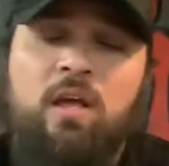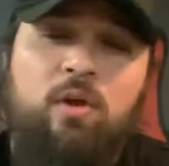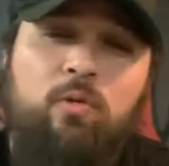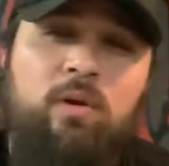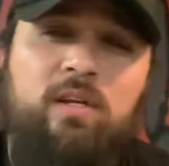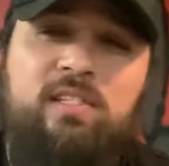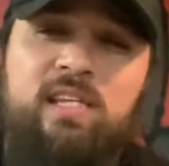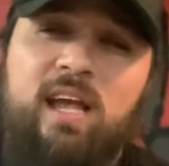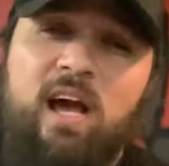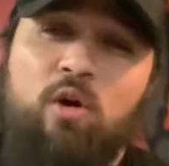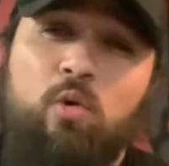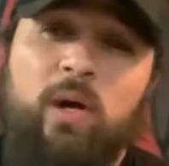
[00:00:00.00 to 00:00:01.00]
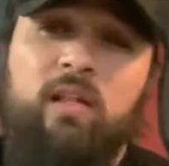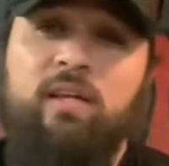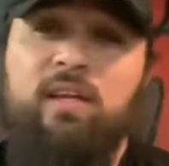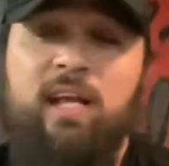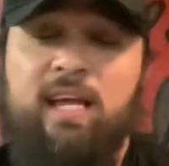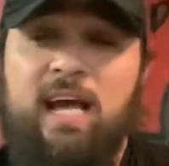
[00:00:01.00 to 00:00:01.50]
we're gonna see how
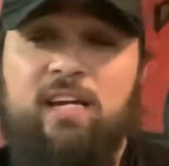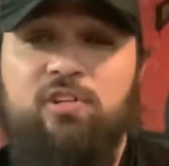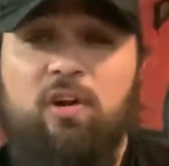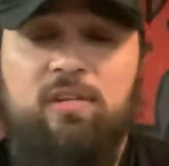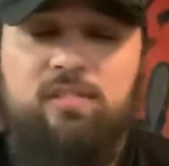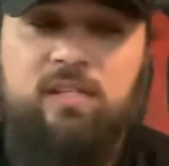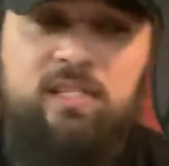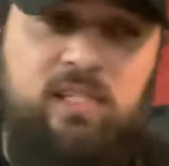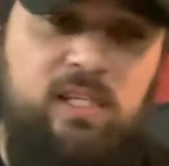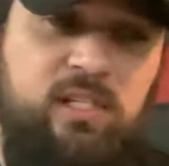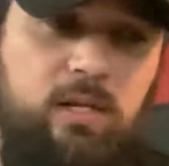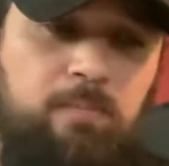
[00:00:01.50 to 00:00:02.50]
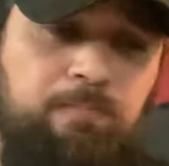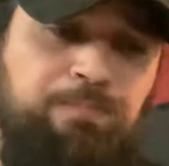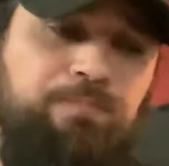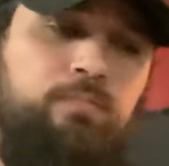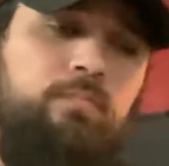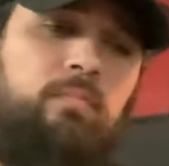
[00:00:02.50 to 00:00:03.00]
quickly they catch on to the
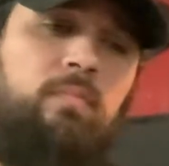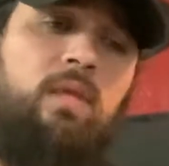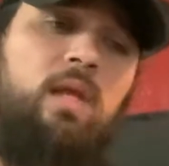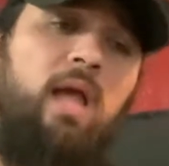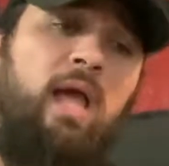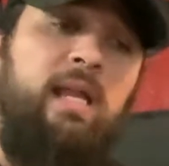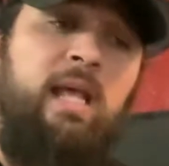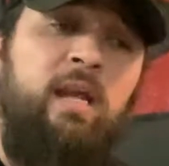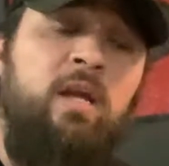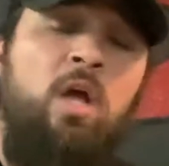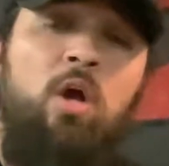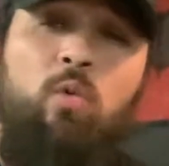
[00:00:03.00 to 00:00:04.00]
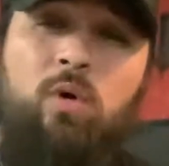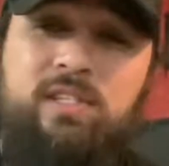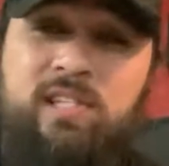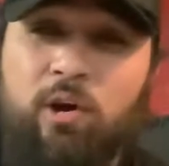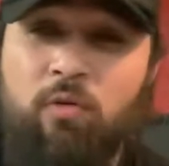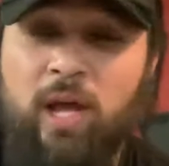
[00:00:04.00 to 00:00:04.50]
system. And then
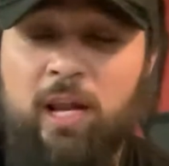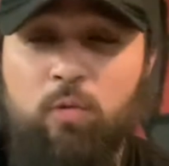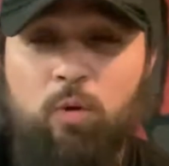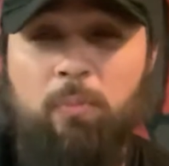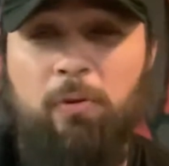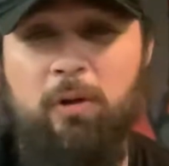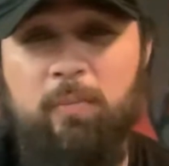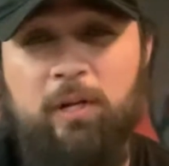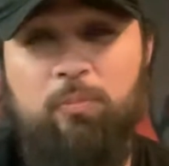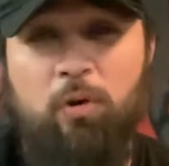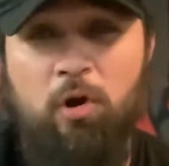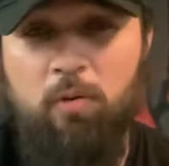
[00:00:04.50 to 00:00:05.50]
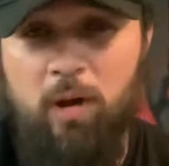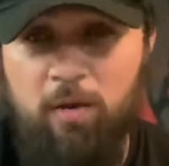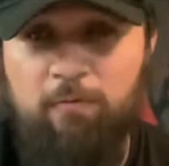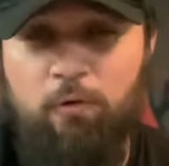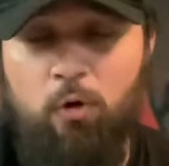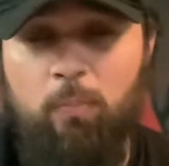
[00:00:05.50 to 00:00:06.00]
once they're ready, we'll put them in the
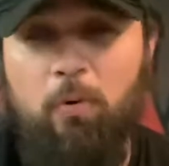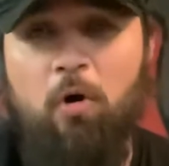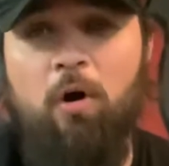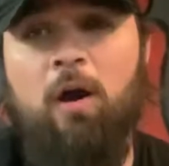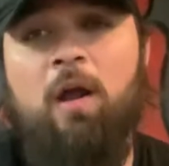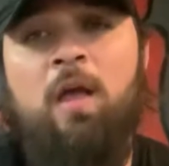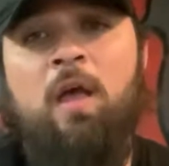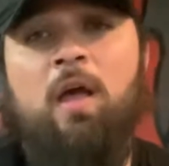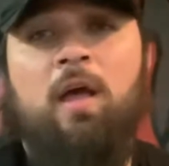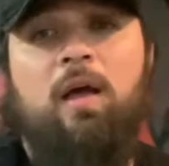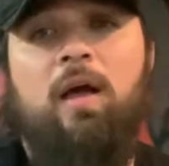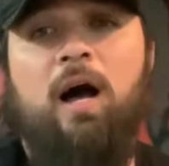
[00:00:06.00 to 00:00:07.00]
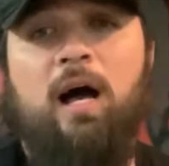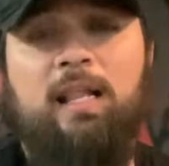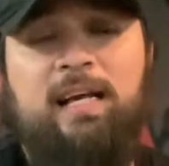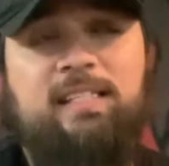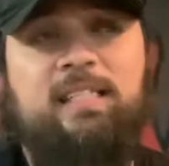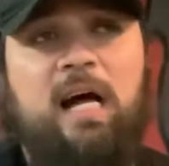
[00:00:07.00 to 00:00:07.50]
program full bore.
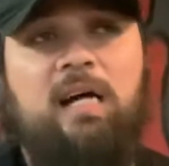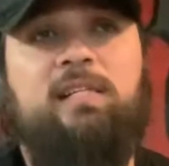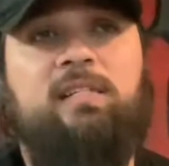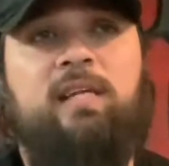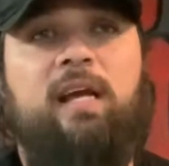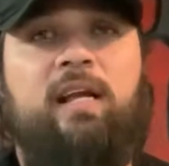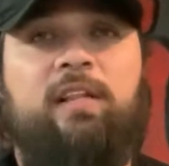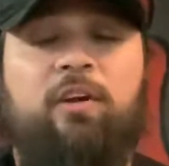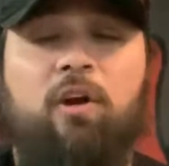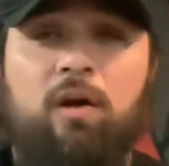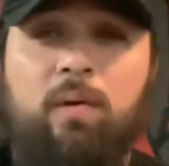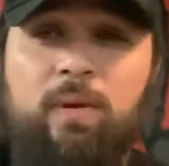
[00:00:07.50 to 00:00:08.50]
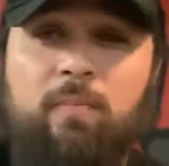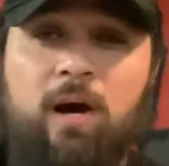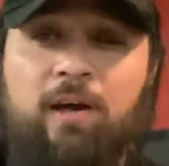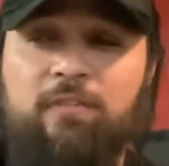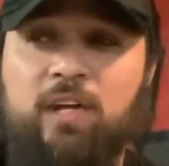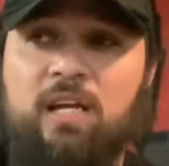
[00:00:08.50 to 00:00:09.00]
That's not to say that there aren't gonna be
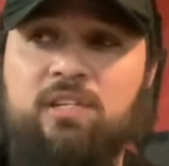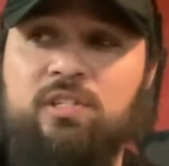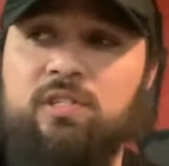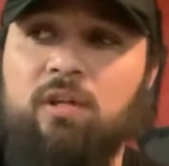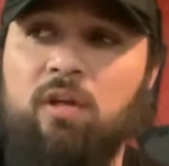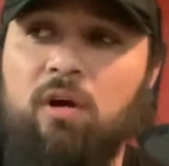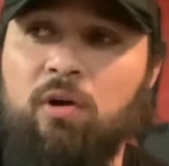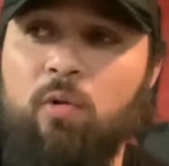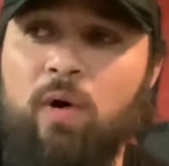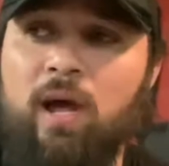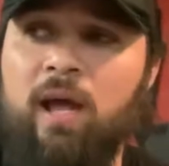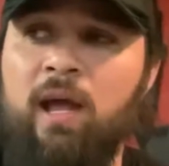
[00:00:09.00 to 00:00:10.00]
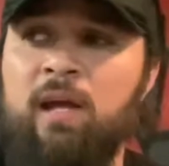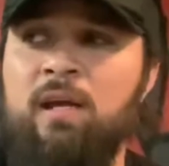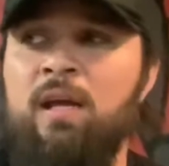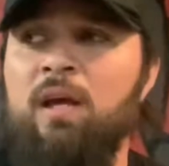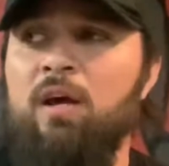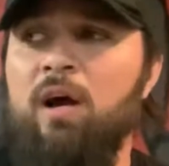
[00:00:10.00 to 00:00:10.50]
modifications along the way.
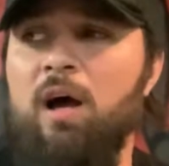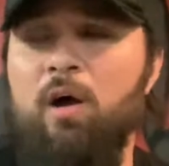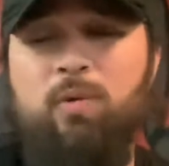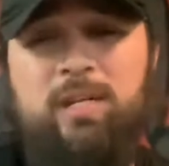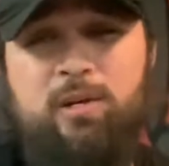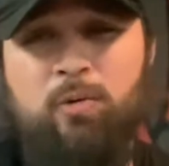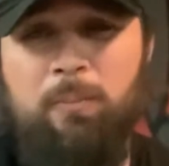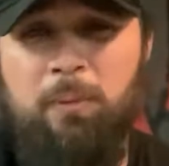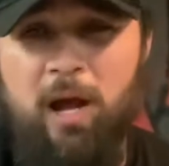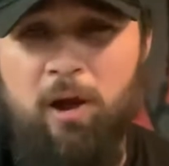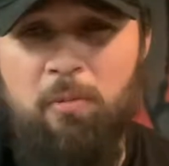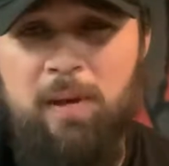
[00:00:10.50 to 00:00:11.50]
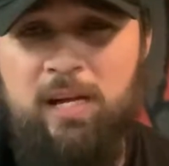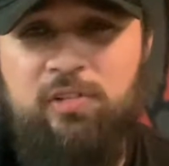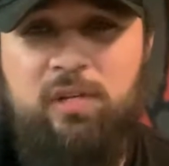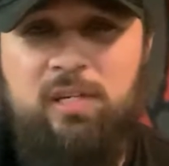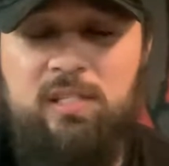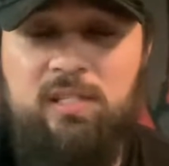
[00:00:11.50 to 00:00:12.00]
We deal with
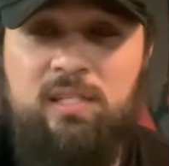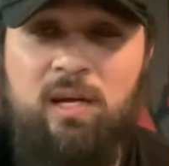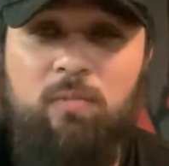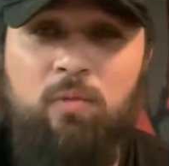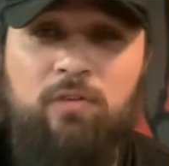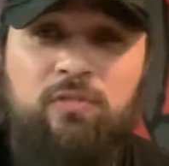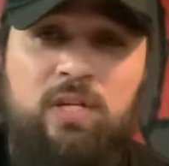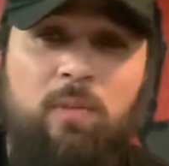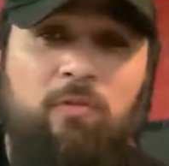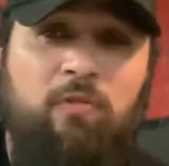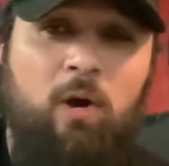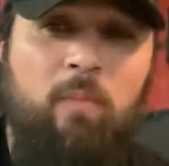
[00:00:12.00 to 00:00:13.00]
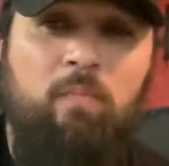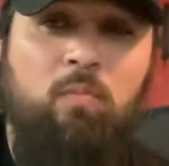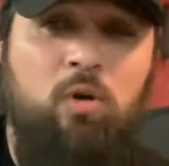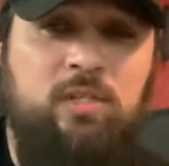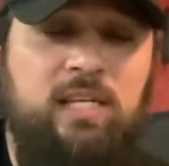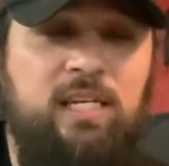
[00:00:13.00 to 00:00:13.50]
plyometrics, and with some of our
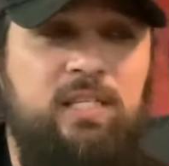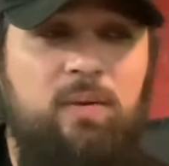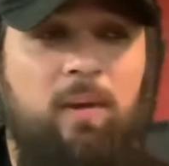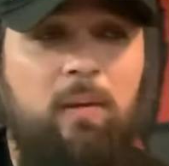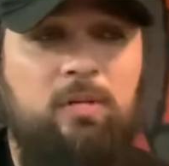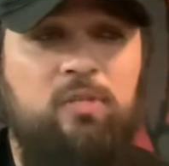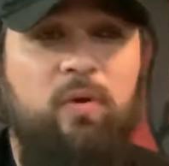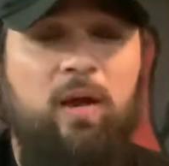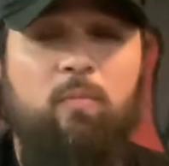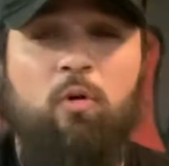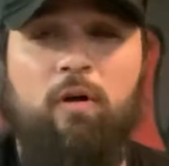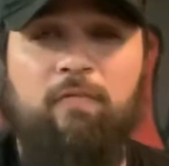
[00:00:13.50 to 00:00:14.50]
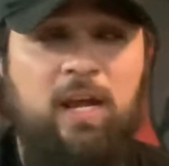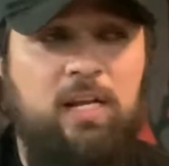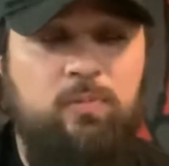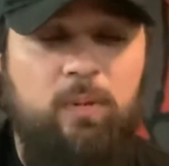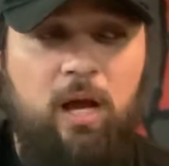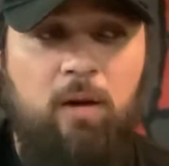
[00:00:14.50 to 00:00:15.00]
more seasoned members, we have more
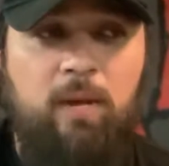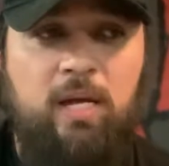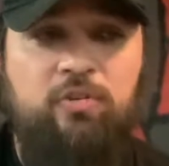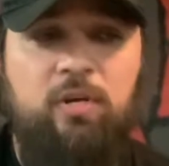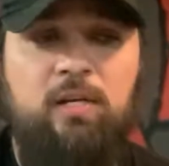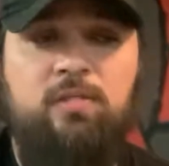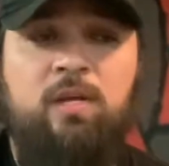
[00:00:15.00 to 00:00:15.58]
advanced plyometrics.